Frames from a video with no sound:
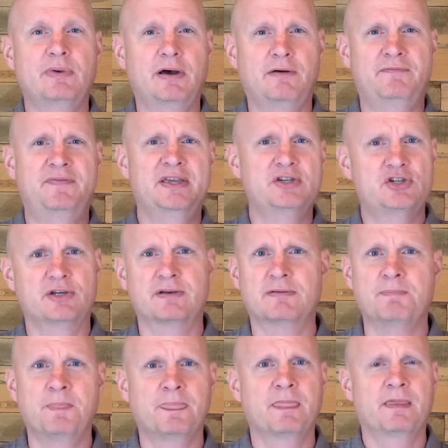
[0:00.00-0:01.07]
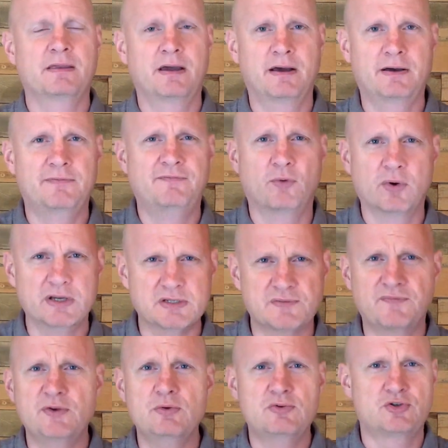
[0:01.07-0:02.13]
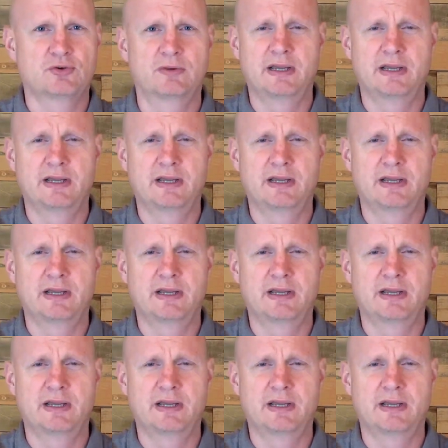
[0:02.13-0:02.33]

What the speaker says: a vision for his future,